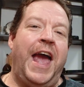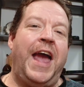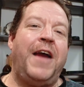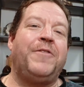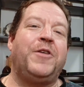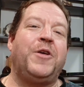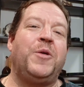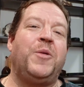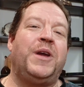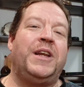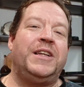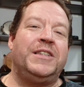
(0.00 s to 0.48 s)

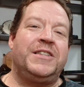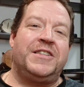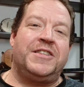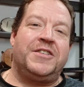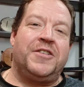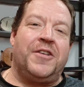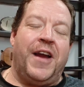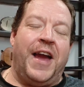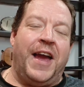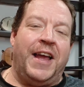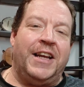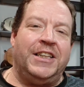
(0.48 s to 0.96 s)
everyone, it's
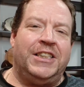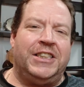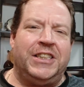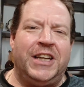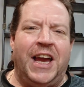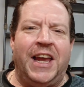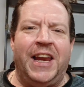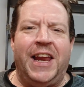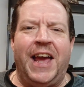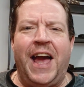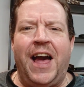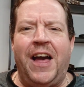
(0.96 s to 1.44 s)
Sir Ant in
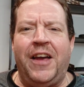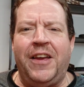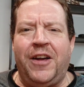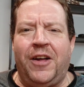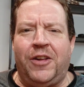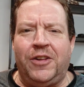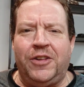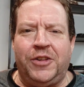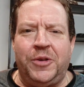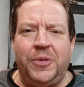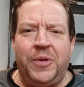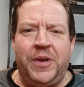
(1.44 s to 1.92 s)
China. How
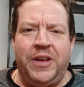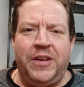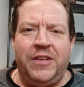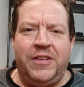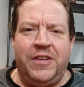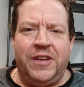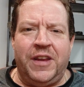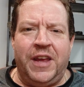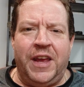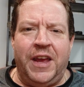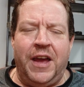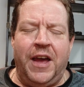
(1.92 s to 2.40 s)
y'all doing
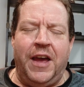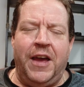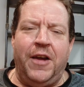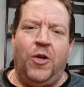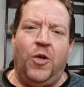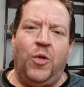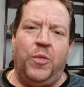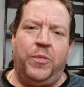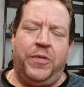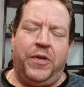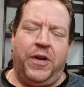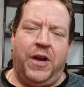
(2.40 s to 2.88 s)
today? I
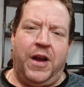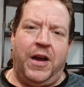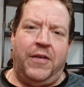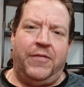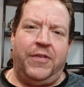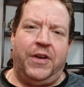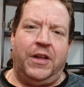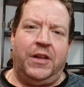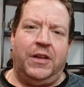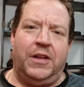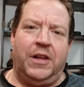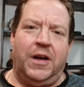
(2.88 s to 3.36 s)
hope you're
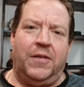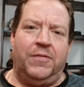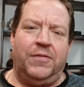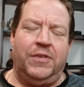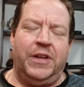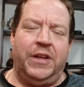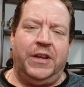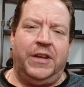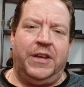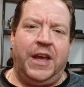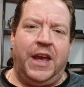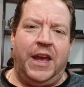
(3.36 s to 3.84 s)
having a
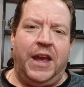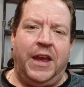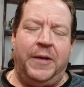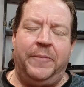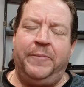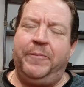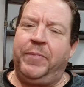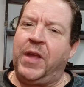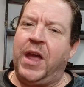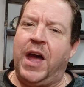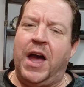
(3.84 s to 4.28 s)
lovely day.